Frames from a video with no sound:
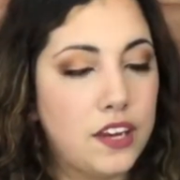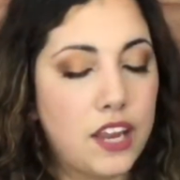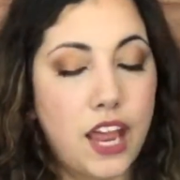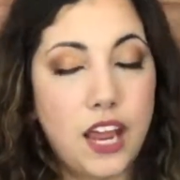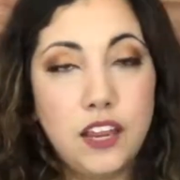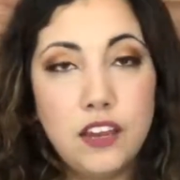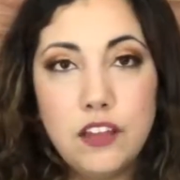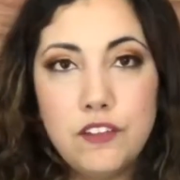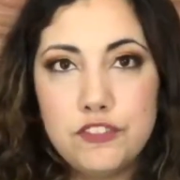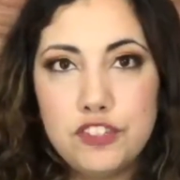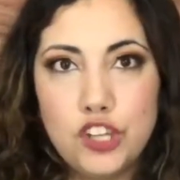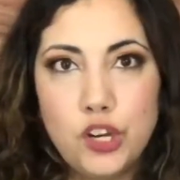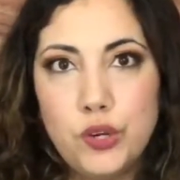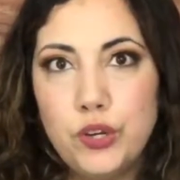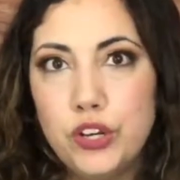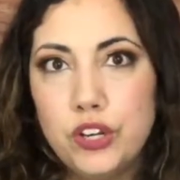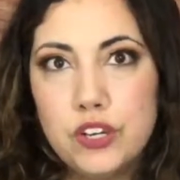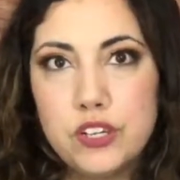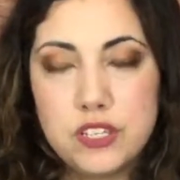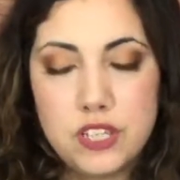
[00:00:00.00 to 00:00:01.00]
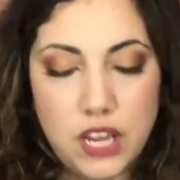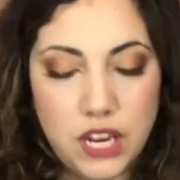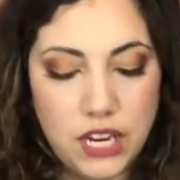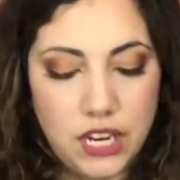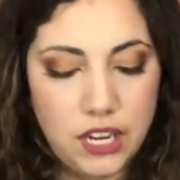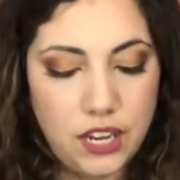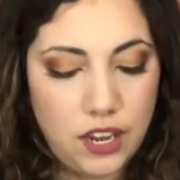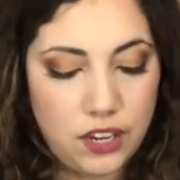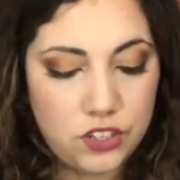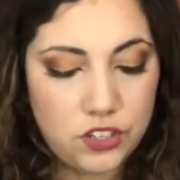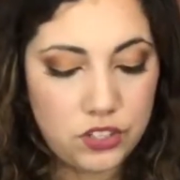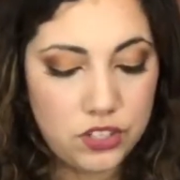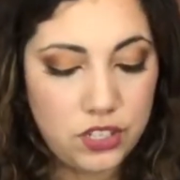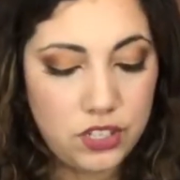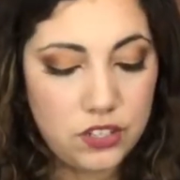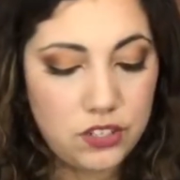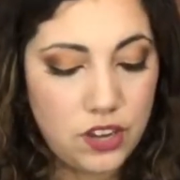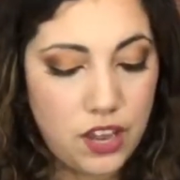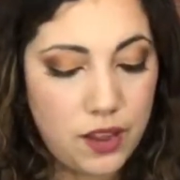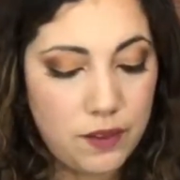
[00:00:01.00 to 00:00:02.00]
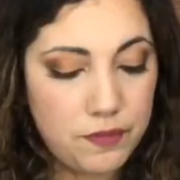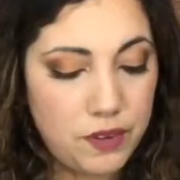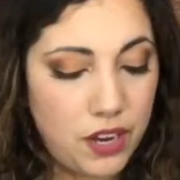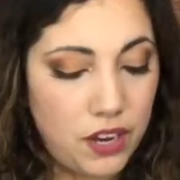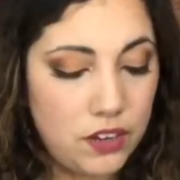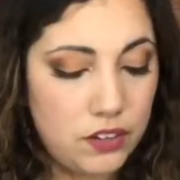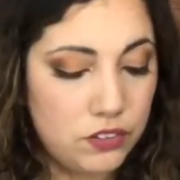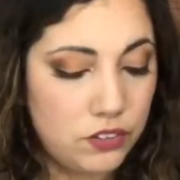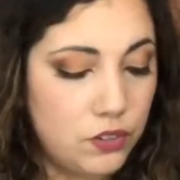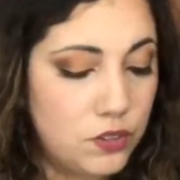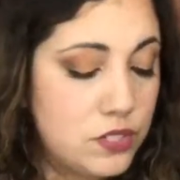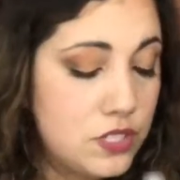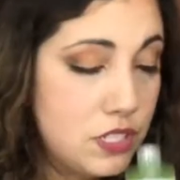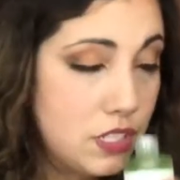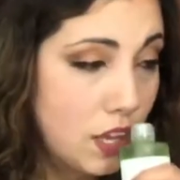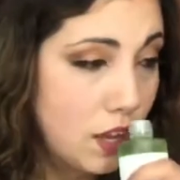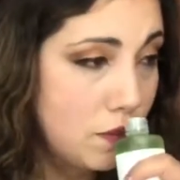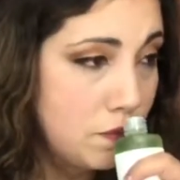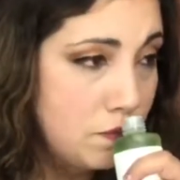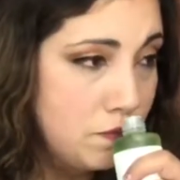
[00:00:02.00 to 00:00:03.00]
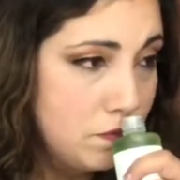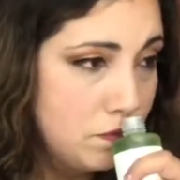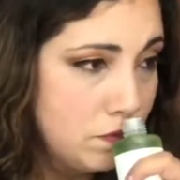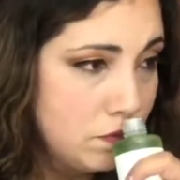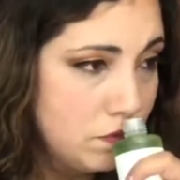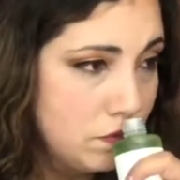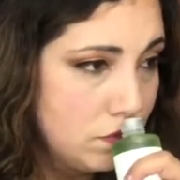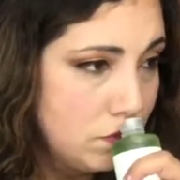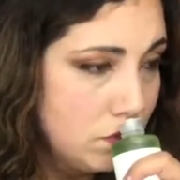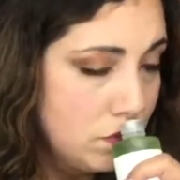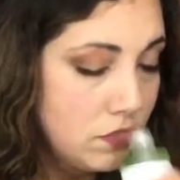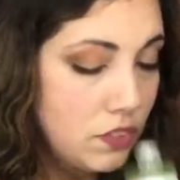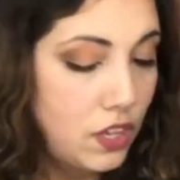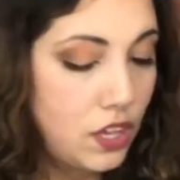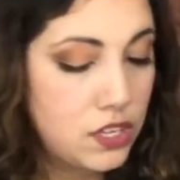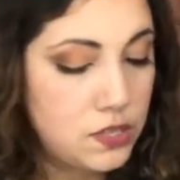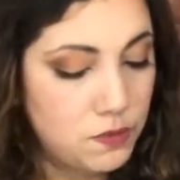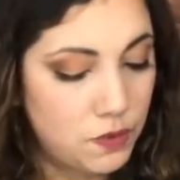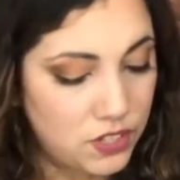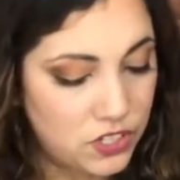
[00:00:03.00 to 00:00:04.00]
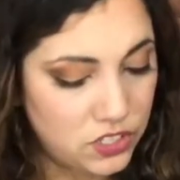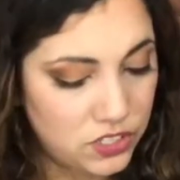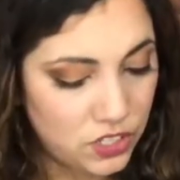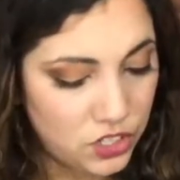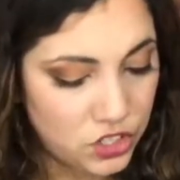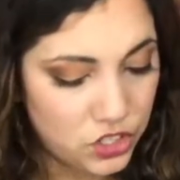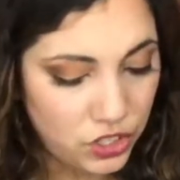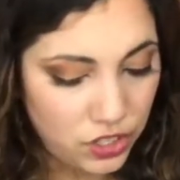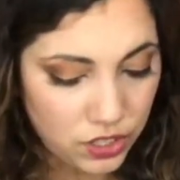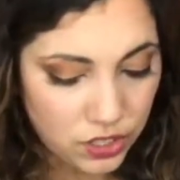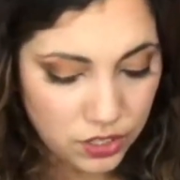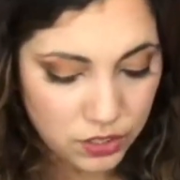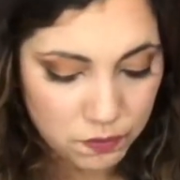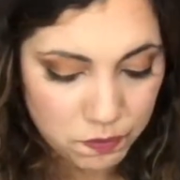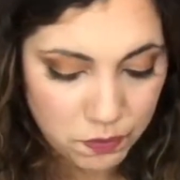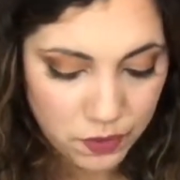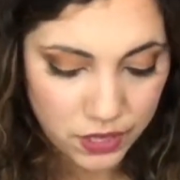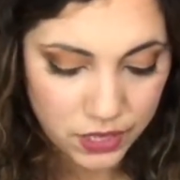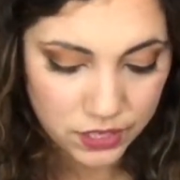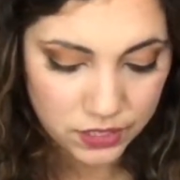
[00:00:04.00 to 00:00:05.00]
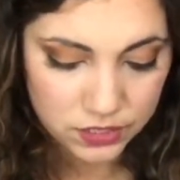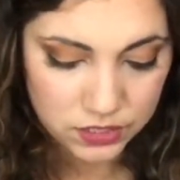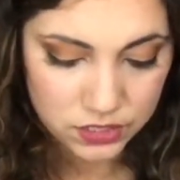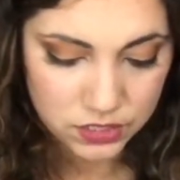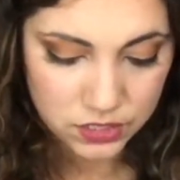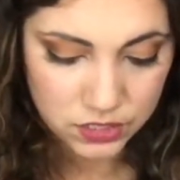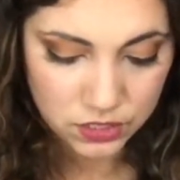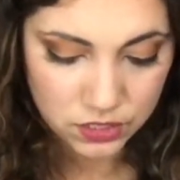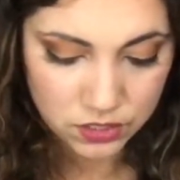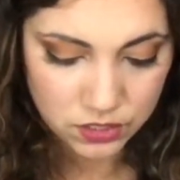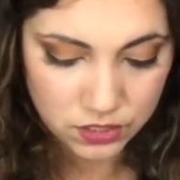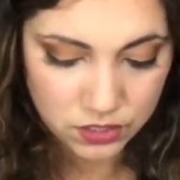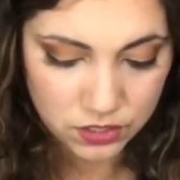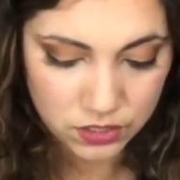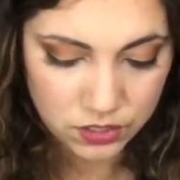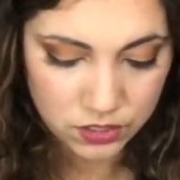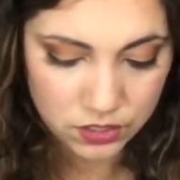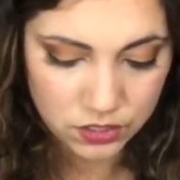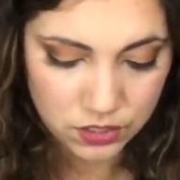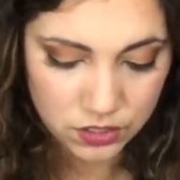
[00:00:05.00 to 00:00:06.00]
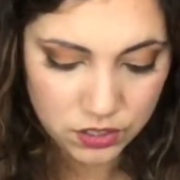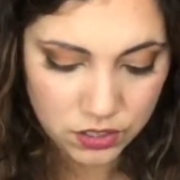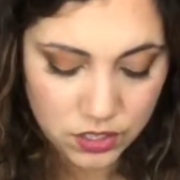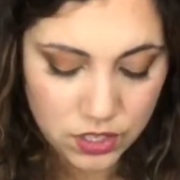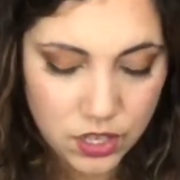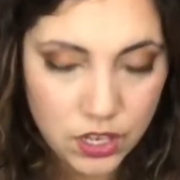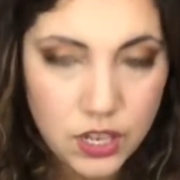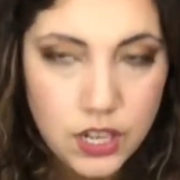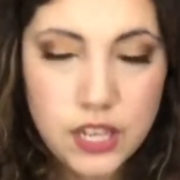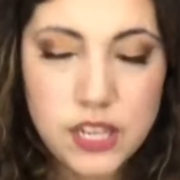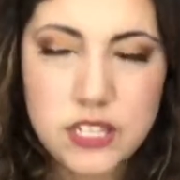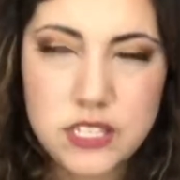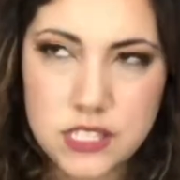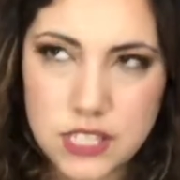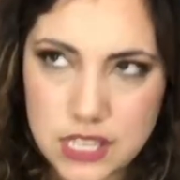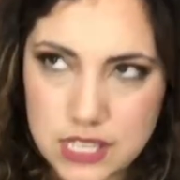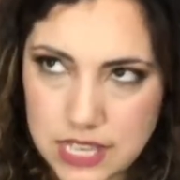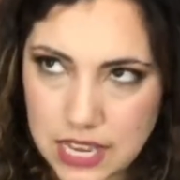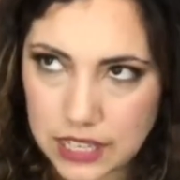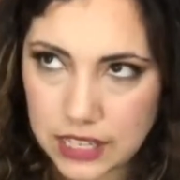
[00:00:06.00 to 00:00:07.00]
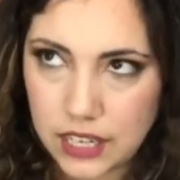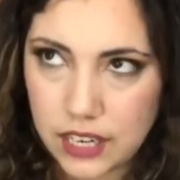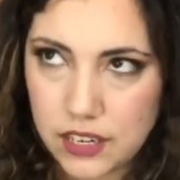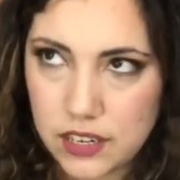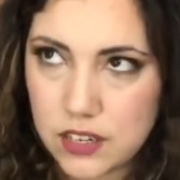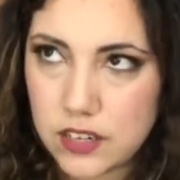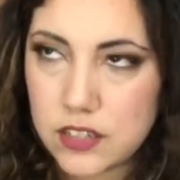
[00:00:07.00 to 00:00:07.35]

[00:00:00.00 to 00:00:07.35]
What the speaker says: I love toners. I actually I'm not using them as much as I should, but it's the second